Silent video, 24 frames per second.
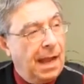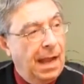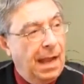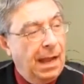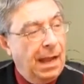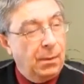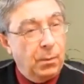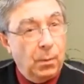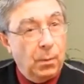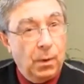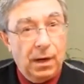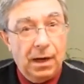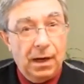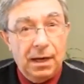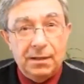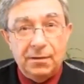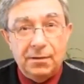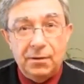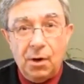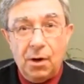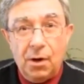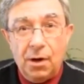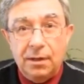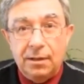And when I
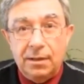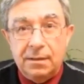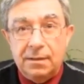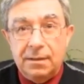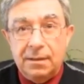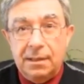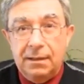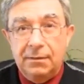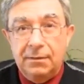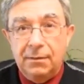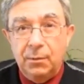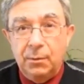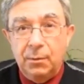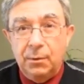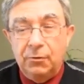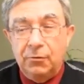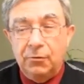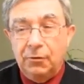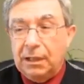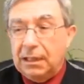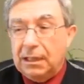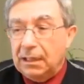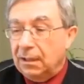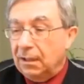saw that Stephen would
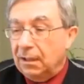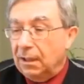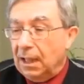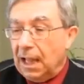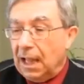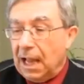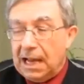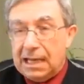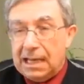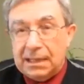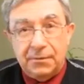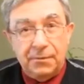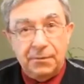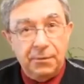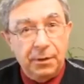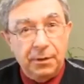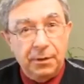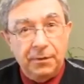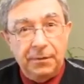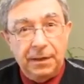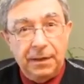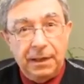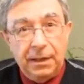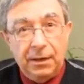drink a glass full
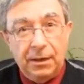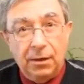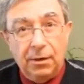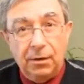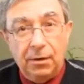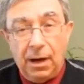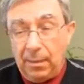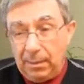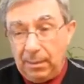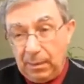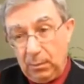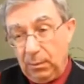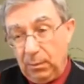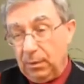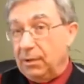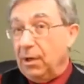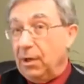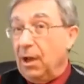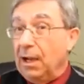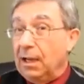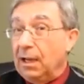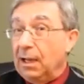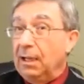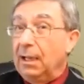of vinegar, I mean, we're
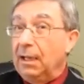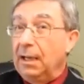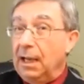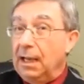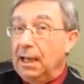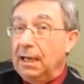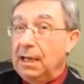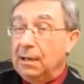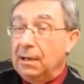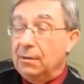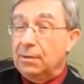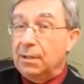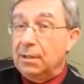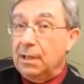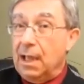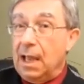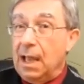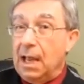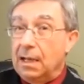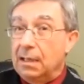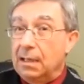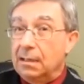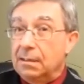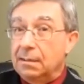talking an eight ounce
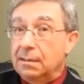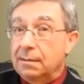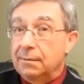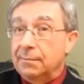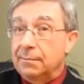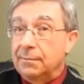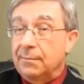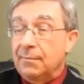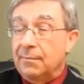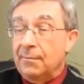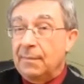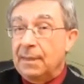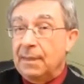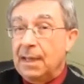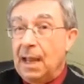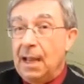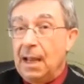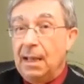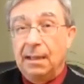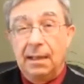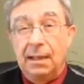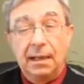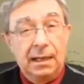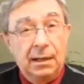glass,
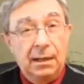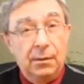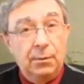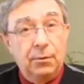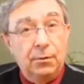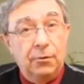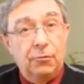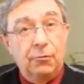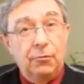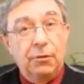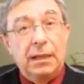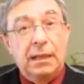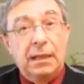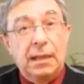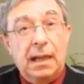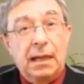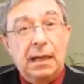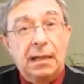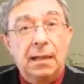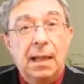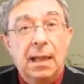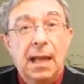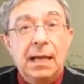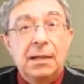but he would drink
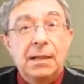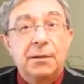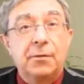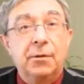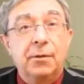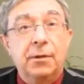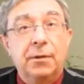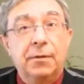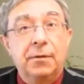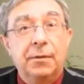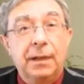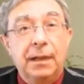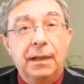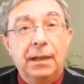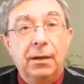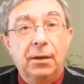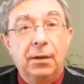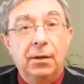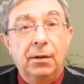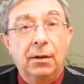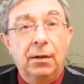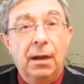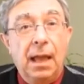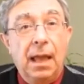that glass full of
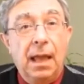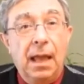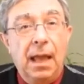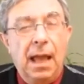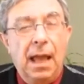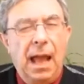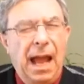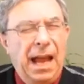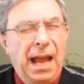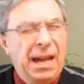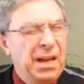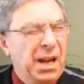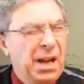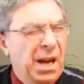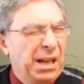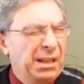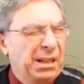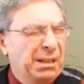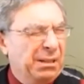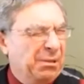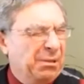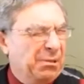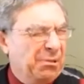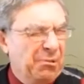vinegar and
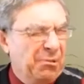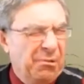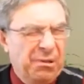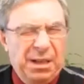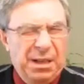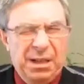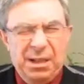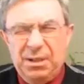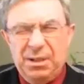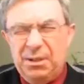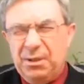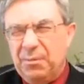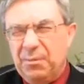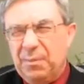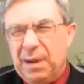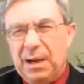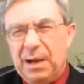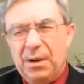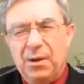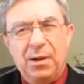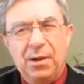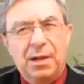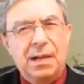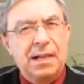not cringe and
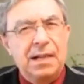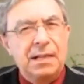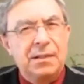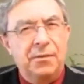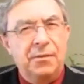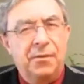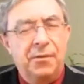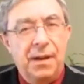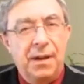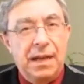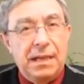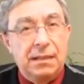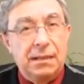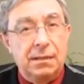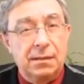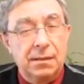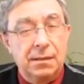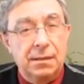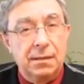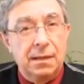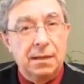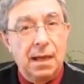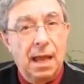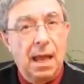make all kinds of
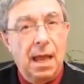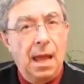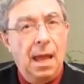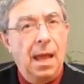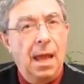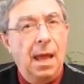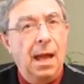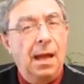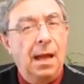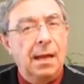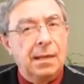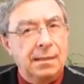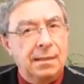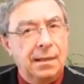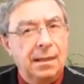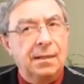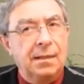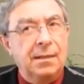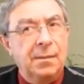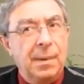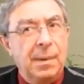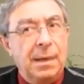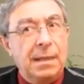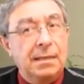faces, I said
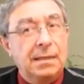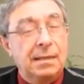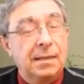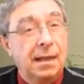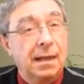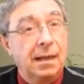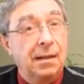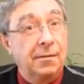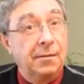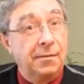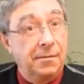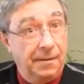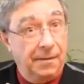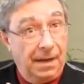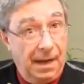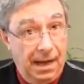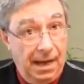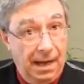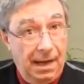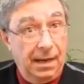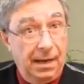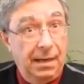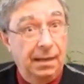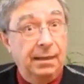to myself,
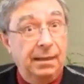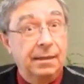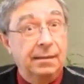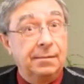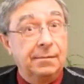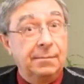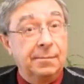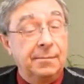hey,